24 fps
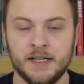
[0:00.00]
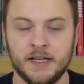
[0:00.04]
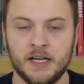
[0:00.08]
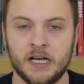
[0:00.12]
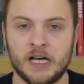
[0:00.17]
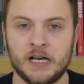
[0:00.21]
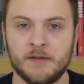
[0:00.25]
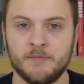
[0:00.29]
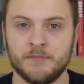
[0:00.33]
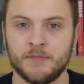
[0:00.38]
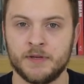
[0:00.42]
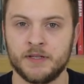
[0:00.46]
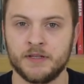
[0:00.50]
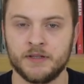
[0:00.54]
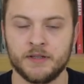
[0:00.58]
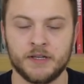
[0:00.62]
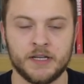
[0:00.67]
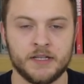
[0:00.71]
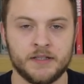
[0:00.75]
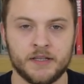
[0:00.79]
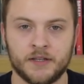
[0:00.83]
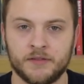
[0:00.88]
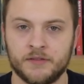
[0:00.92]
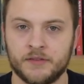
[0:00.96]
Um, he,
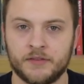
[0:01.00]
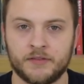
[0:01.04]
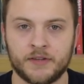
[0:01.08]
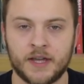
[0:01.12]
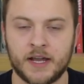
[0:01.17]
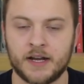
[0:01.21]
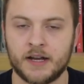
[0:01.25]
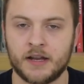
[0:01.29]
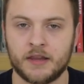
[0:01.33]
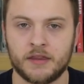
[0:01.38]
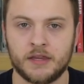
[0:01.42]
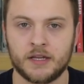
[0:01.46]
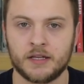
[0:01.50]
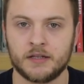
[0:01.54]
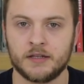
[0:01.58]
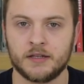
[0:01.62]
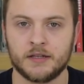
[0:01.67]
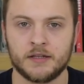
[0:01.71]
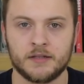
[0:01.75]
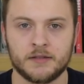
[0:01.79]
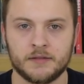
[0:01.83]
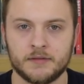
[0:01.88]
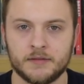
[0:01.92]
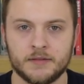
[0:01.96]
he doesn't say anything
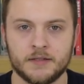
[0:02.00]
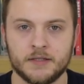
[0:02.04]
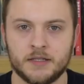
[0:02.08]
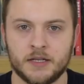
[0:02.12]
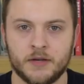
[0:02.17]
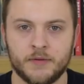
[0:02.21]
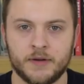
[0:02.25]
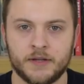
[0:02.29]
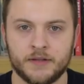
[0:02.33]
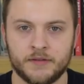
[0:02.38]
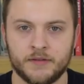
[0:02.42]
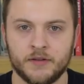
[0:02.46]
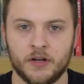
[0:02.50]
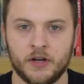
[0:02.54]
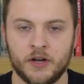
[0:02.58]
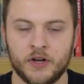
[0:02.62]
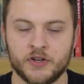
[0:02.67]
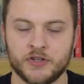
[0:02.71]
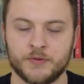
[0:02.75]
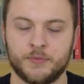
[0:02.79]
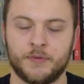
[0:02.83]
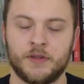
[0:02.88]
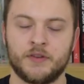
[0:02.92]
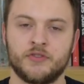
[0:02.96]
that you know he's not one
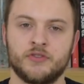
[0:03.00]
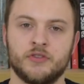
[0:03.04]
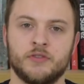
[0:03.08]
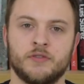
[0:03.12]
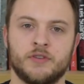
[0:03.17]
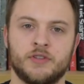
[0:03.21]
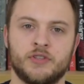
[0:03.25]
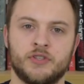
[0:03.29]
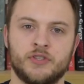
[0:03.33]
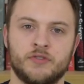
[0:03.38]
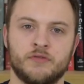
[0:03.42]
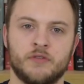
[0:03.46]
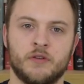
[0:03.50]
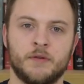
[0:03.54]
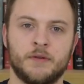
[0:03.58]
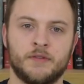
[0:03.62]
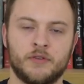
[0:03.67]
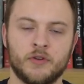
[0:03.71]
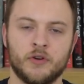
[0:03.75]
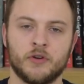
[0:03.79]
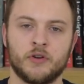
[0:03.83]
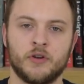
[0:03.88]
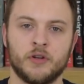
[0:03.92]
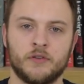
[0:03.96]
hundred percent sure is true. He's
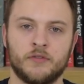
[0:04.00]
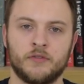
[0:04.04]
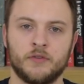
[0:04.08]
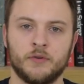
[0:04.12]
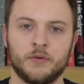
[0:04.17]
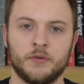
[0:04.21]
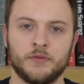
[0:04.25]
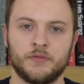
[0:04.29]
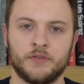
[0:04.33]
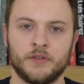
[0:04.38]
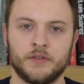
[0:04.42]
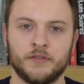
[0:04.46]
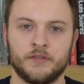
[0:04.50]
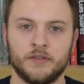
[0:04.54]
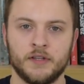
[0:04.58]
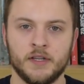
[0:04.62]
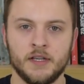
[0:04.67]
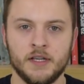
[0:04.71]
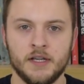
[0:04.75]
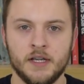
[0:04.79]
got good sources.